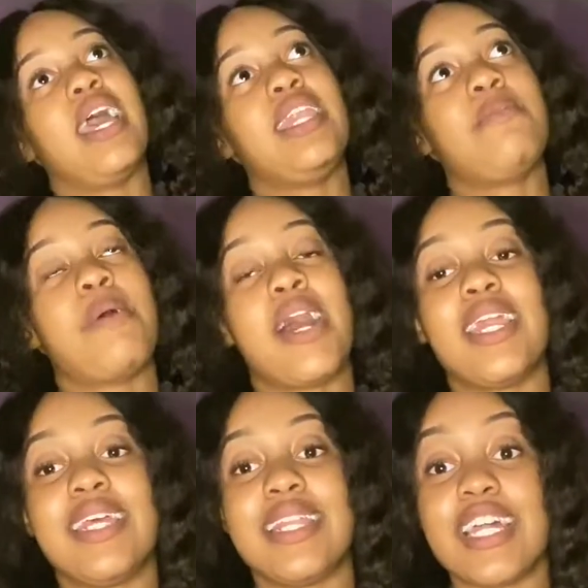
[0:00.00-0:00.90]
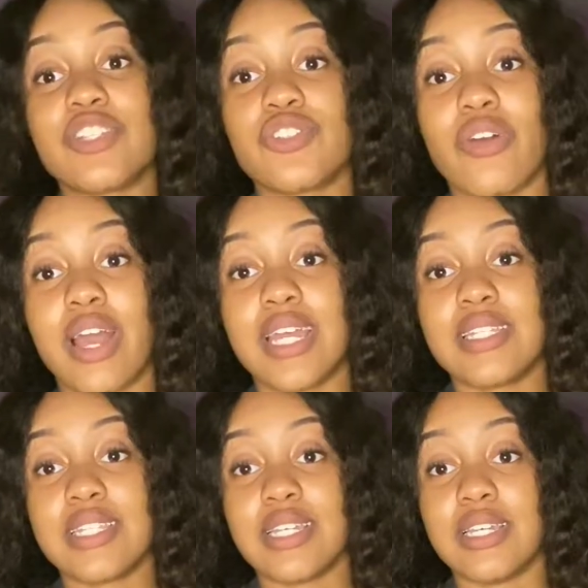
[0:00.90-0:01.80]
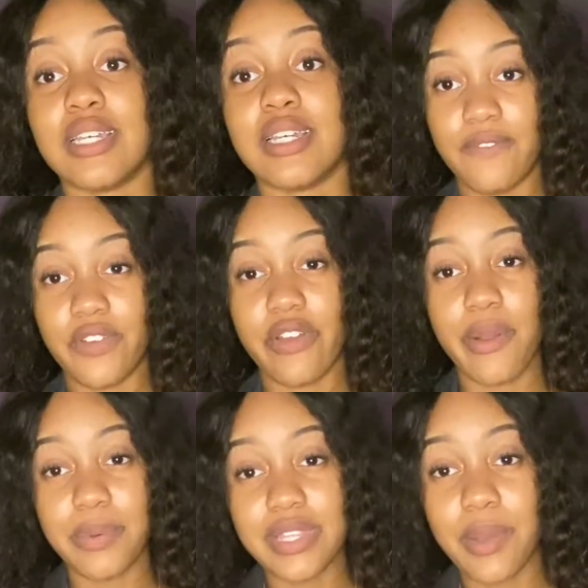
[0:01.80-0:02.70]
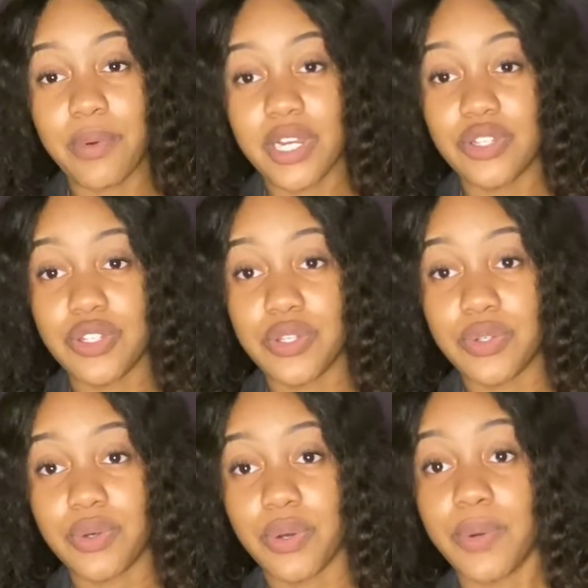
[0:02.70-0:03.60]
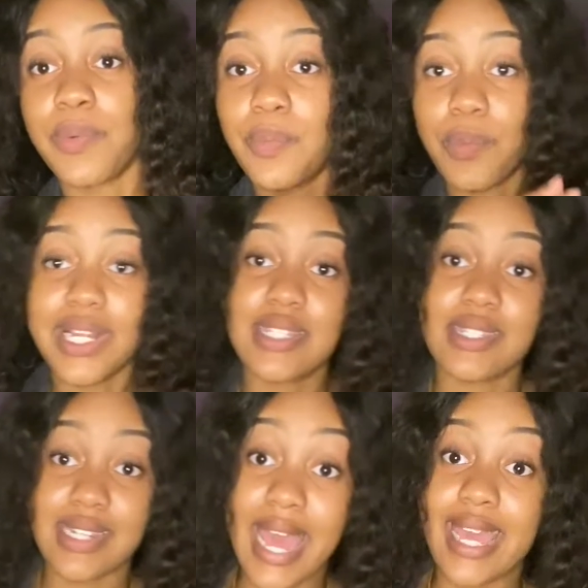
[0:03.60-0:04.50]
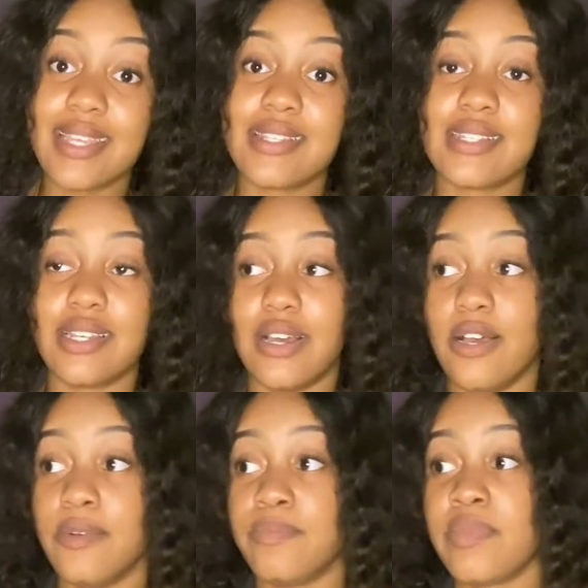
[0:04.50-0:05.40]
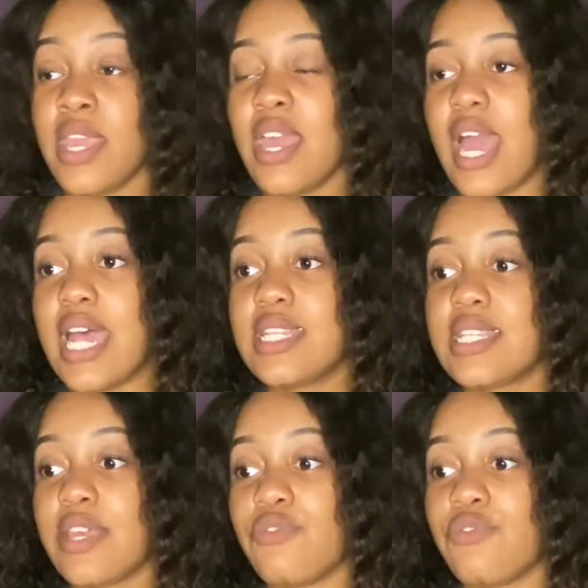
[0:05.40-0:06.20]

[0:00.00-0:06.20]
Anybody that's trying to figure out what they want to do or what's next, I'd say